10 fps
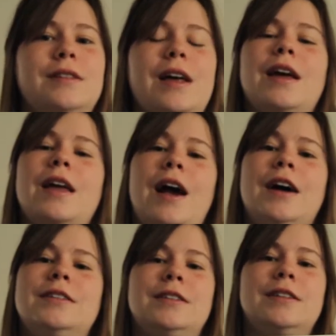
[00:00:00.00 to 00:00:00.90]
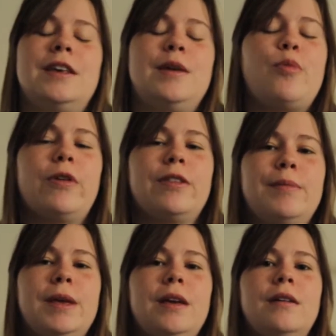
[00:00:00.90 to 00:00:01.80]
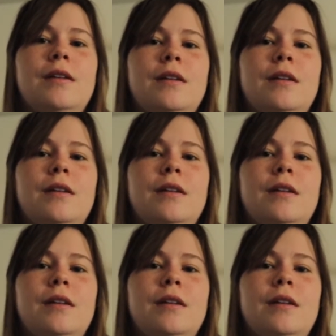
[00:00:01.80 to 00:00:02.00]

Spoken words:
that I got to keep with me